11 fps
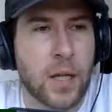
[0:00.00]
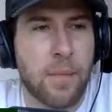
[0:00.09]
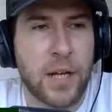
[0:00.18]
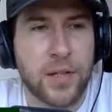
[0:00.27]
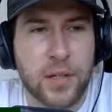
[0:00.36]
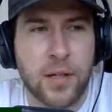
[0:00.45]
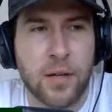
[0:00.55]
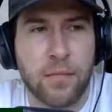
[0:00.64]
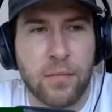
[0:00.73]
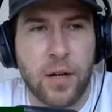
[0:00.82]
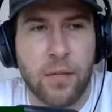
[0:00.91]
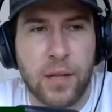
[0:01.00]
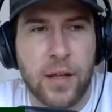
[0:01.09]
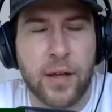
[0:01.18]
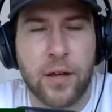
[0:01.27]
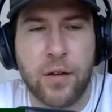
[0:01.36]
I mentioned that, you know, we
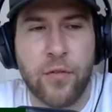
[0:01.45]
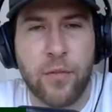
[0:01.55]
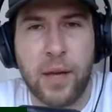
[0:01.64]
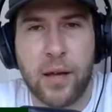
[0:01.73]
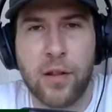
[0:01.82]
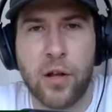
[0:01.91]
thank you for making